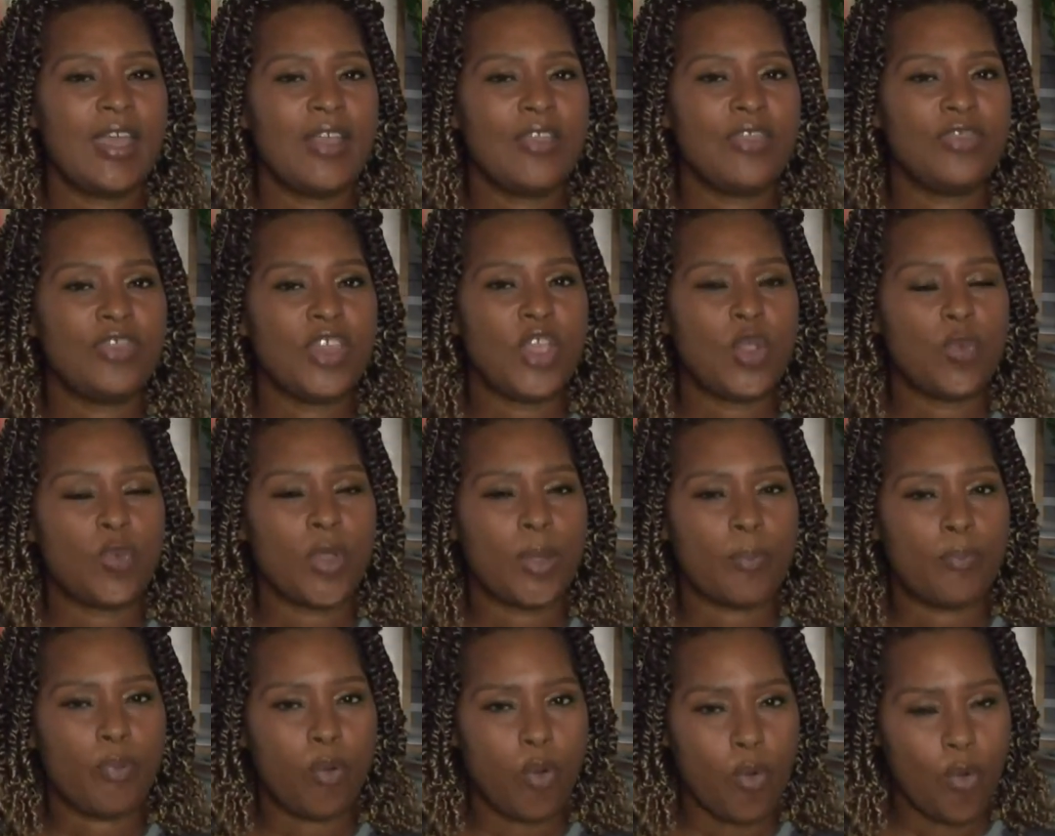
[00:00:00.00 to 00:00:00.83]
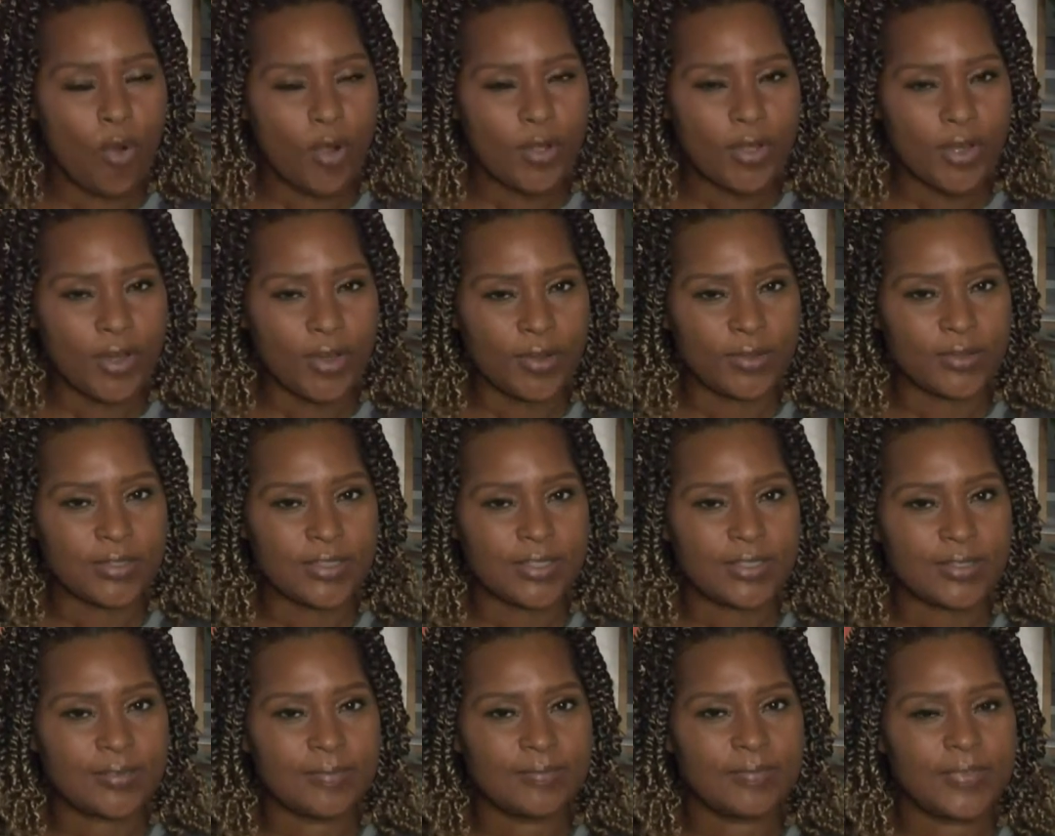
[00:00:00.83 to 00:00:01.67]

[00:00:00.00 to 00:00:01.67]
the reporters.